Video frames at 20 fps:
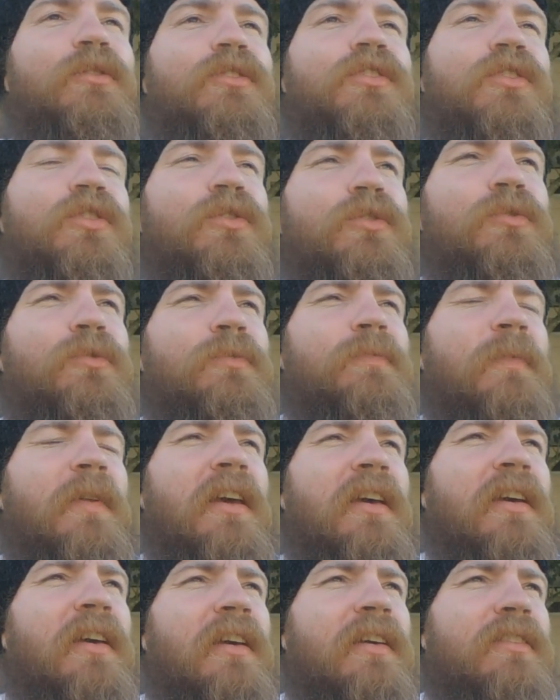was cool.
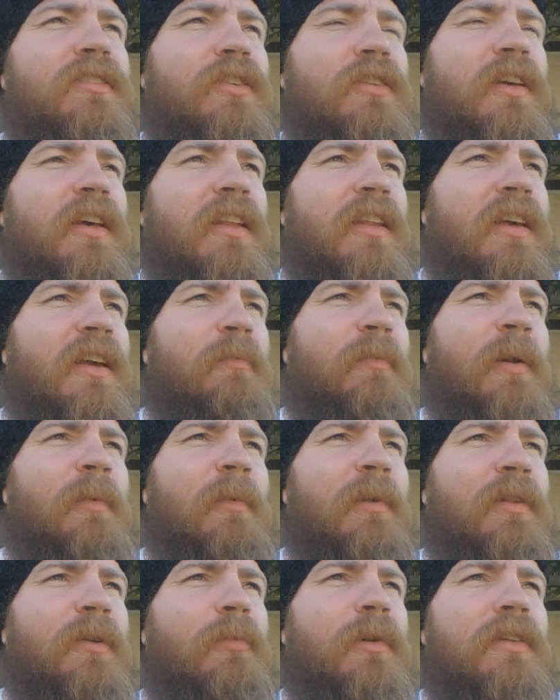And so yeah, they made me a
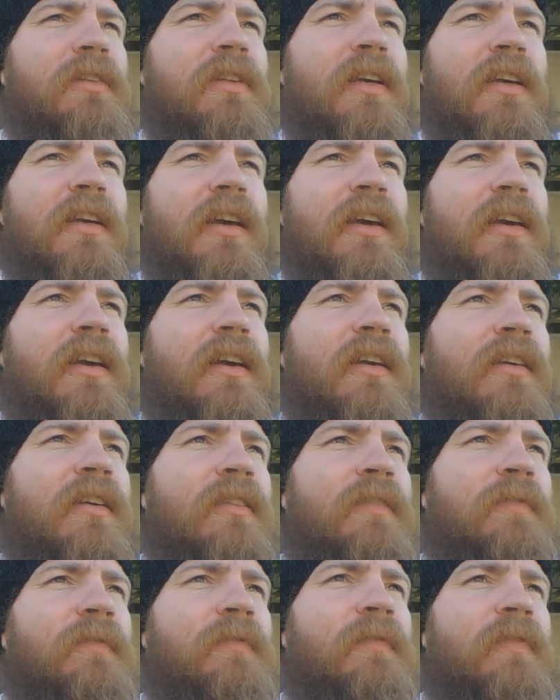little birthday cake,
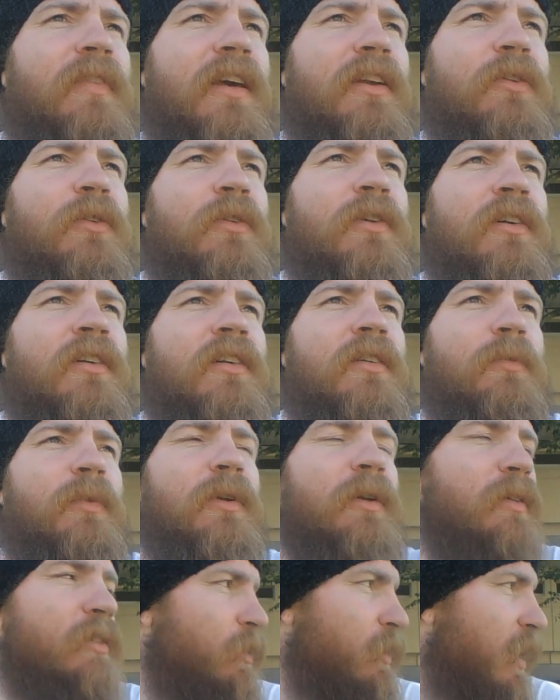and later on
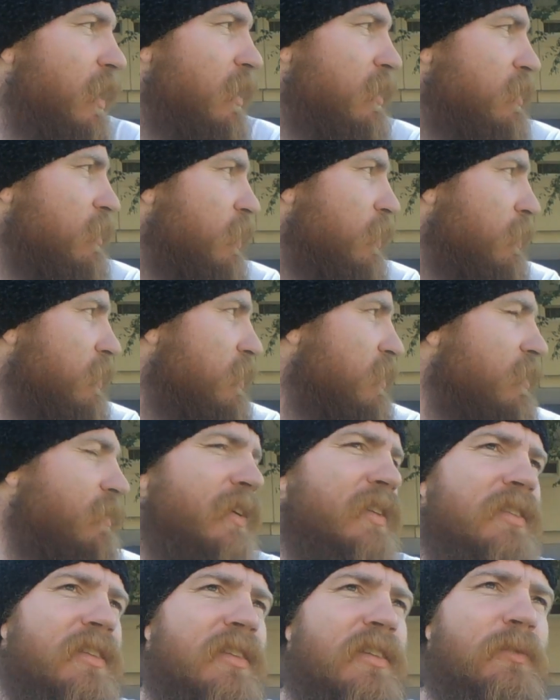we had a service.
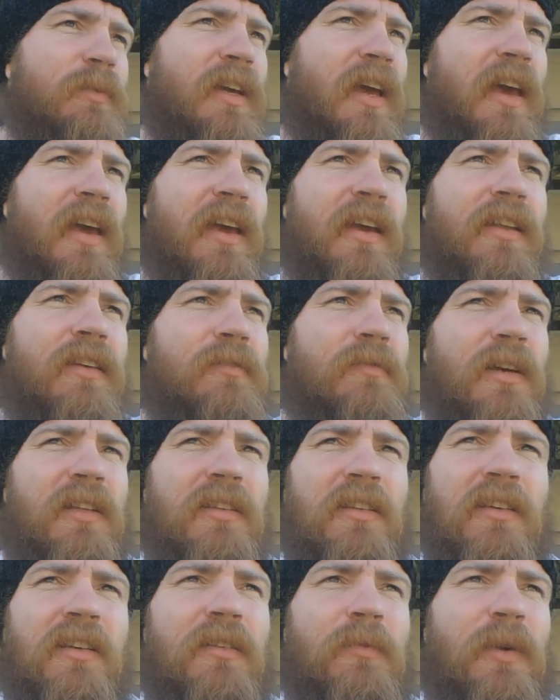Eventually we ate. I
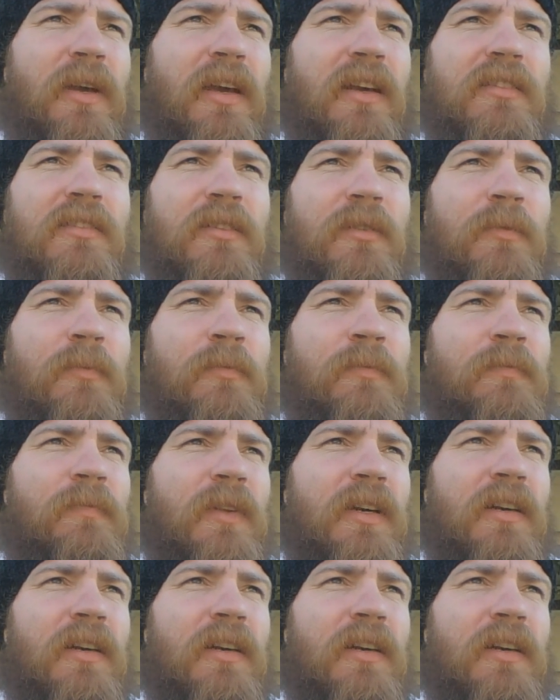think we ate some.